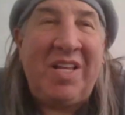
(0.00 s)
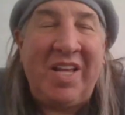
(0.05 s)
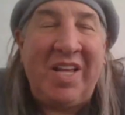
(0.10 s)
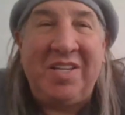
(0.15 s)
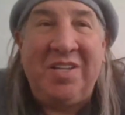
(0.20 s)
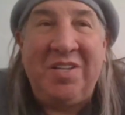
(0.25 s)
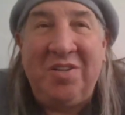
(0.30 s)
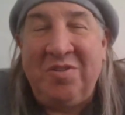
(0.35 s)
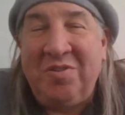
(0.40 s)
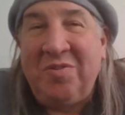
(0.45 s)

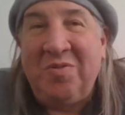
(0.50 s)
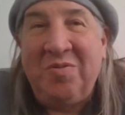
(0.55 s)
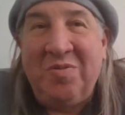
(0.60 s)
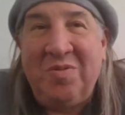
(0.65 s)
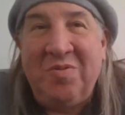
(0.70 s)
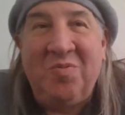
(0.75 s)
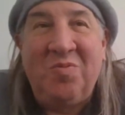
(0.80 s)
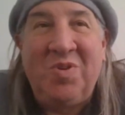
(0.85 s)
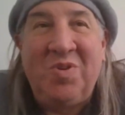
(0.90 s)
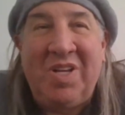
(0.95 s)
like you
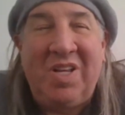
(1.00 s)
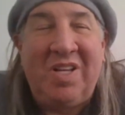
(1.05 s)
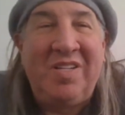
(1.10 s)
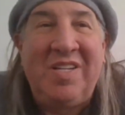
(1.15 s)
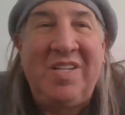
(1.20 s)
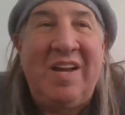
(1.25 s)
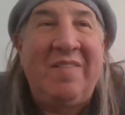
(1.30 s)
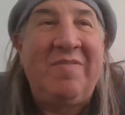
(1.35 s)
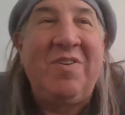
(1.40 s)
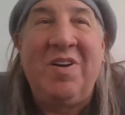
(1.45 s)

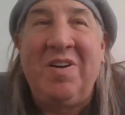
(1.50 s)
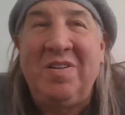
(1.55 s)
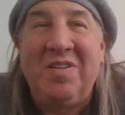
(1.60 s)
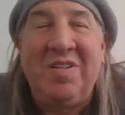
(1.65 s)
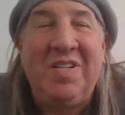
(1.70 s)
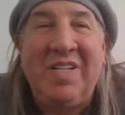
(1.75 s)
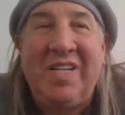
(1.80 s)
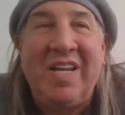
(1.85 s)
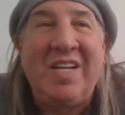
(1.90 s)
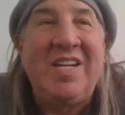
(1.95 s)
will never
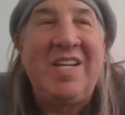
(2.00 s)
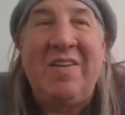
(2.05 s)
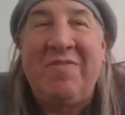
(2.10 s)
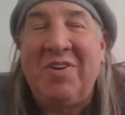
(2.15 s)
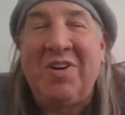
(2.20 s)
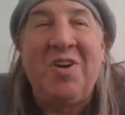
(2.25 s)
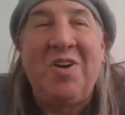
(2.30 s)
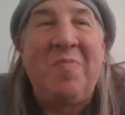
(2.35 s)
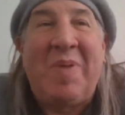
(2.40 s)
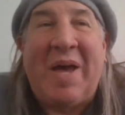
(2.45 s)
can
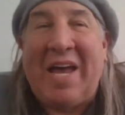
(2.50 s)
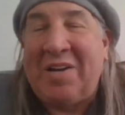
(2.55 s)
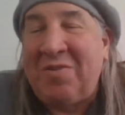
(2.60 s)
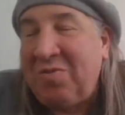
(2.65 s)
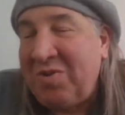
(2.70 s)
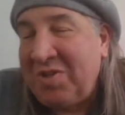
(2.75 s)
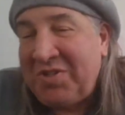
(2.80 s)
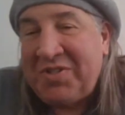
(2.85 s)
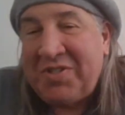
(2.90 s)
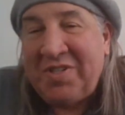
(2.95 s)
never go
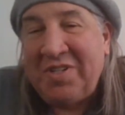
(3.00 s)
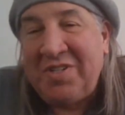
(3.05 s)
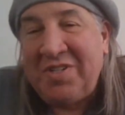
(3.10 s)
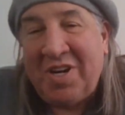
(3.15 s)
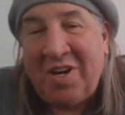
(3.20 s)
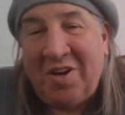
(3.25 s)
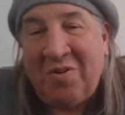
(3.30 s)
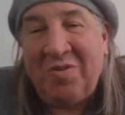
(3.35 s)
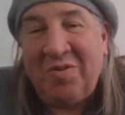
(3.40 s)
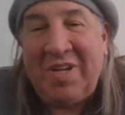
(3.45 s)
backwards to
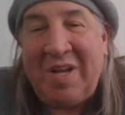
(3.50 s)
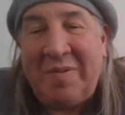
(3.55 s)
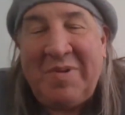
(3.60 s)
dough.